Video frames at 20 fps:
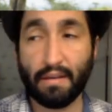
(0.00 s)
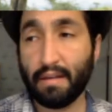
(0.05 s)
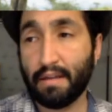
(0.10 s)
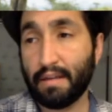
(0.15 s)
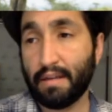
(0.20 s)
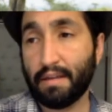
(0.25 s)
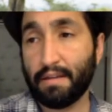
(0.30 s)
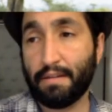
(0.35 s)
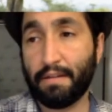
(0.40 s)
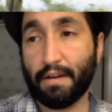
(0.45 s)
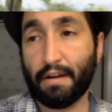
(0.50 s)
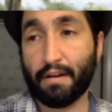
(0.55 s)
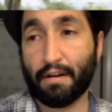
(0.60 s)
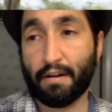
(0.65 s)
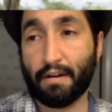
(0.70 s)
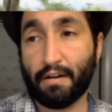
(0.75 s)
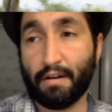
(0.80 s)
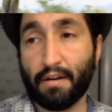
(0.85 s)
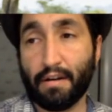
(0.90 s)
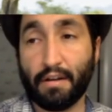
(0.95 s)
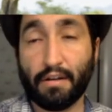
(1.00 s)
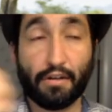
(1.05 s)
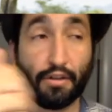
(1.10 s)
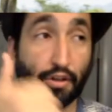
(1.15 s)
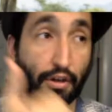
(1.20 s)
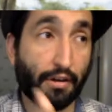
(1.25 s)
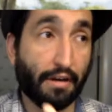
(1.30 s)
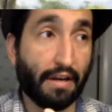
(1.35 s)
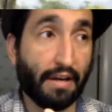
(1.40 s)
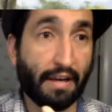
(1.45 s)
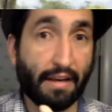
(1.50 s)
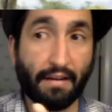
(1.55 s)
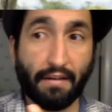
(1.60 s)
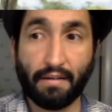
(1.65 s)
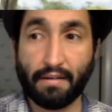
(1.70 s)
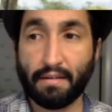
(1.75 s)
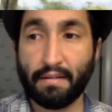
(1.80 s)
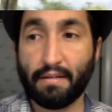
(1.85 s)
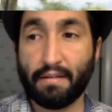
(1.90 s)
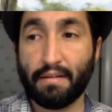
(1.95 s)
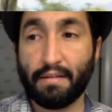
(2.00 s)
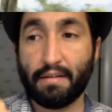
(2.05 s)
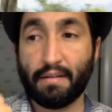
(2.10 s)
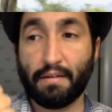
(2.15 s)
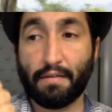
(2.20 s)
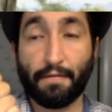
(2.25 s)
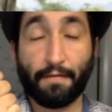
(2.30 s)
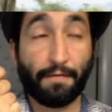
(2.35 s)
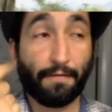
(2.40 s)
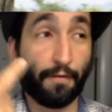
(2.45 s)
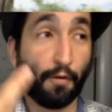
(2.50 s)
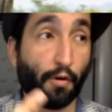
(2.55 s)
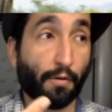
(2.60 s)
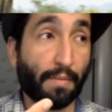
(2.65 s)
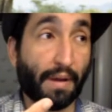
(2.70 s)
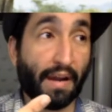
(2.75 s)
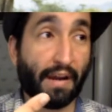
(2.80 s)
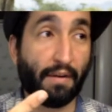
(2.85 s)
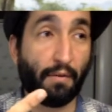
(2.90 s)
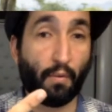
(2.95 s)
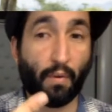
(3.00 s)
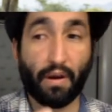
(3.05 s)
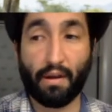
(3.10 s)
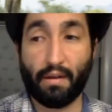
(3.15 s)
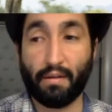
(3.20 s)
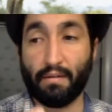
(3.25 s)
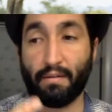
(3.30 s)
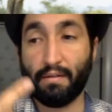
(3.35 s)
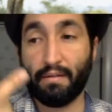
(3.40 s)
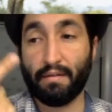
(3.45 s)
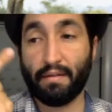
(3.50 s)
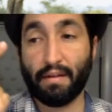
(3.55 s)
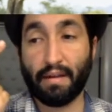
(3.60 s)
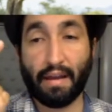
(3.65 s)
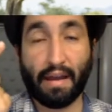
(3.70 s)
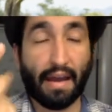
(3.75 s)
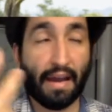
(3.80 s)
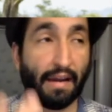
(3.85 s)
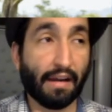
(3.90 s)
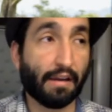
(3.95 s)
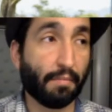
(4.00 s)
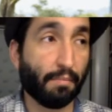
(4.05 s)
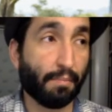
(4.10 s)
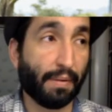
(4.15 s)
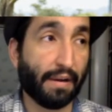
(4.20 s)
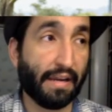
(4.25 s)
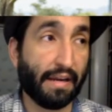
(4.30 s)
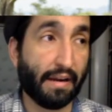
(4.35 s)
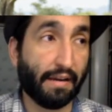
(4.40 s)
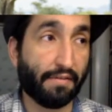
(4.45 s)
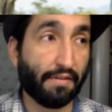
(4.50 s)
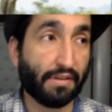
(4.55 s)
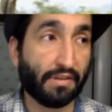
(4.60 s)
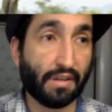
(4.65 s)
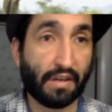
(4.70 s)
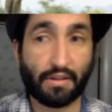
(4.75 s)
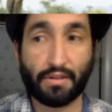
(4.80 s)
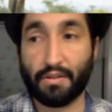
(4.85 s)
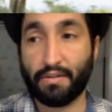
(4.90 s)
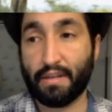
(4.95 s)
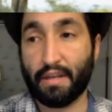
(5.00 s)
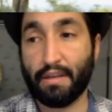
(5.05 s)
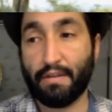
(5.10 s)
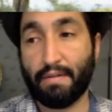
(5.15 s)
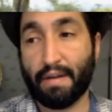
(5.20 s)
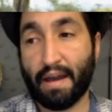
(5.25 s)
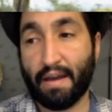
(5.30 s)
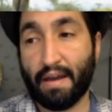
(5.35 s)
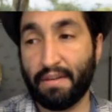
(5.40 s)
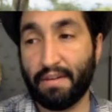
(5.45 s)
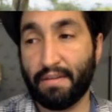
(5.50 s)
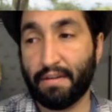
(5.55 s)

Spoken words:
They're turn it in, format it well, and complete every section that you have in there.